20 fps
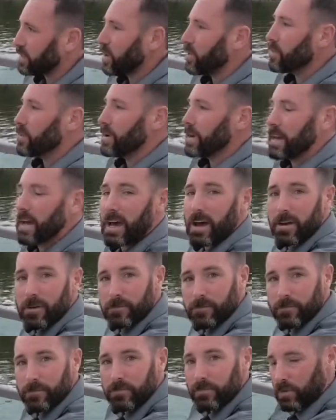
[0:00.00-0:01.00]
all the way down,
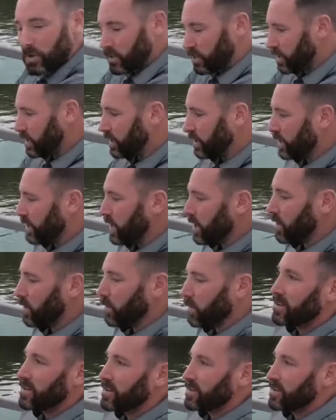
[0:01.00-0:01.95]
you're good to go.